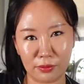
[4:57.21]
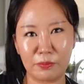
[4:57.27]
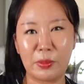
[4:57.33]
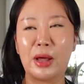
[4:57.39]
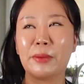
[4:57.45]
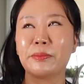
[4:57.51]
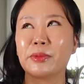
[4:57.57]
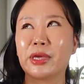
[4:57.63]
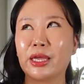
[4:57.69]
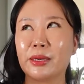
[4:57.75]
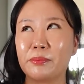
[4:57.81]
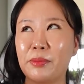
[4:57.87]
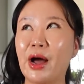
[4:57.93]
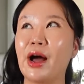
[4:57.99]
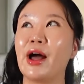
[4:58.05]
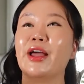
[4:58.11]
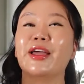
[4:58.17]
pumpkin
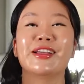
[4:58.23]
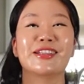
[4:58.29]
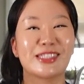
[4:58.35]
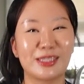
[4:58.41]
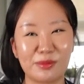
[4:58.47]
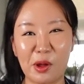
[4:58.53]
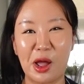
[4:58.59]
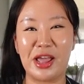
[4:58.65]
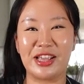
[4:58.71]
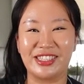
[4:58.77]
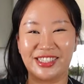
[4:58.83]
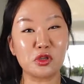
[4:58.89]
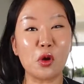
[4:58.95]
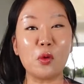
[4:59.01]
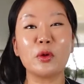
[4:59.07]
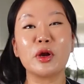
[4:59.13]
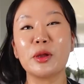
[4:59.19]
pie spice.
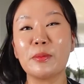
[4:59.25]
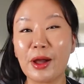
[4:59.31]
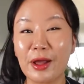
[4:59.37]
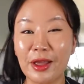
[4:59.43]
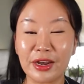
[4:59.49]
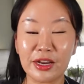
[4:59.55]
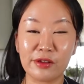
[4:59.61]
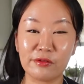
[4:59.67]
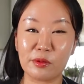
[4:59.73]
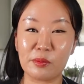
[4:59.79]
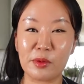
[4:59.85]
Don't worry about any of the